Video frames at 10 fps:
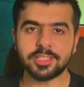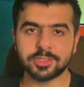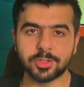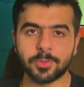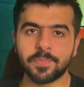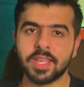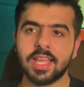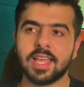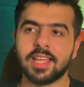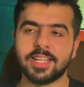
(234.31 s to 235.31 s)
So
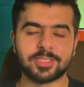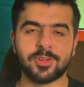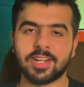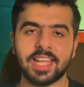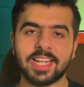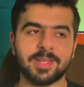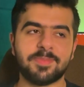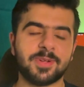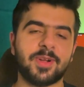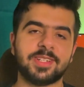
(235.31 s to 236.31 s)
it's not like
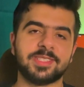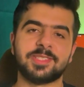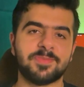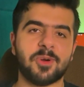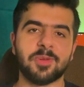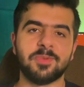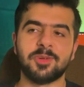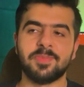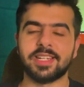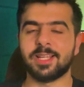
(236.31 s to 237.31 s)
Lippincott is a small
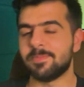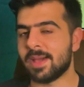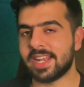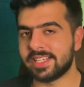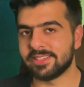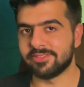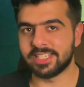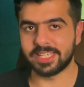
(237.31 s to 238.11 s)
book, but comparatively,